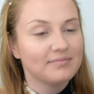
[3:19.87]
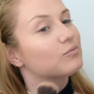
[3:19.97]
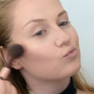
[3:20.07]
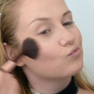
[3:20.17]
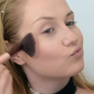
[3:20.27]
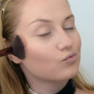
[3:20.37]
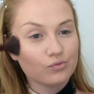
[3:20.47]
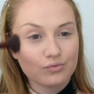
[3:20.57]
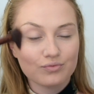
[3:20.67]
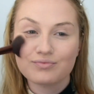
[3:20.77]
I'm going to be using
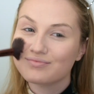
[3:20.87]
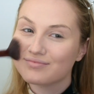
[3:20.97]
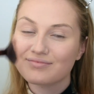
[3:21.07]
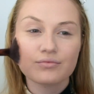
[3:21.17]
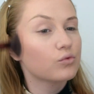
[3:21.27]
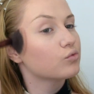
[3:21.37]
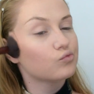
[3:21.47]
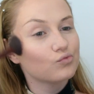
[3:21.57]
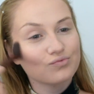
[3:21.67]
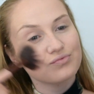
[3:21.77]
that on my
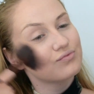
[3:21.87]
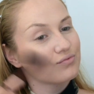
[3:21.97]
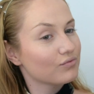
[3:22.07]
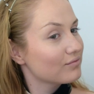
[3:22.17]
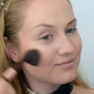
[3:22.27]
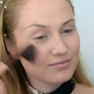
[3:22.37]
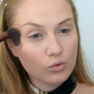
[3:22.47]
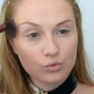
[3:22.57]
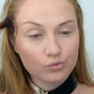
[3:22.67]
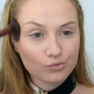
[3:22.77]
Luxie
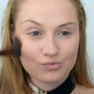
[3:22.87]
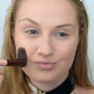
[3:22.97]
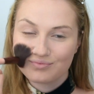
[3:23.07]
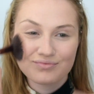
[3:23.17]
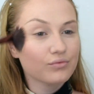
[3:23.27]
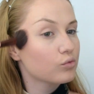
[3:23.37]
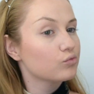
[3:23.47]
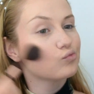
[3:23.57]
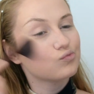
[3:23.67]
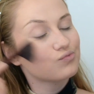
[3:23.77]
514 blush brush.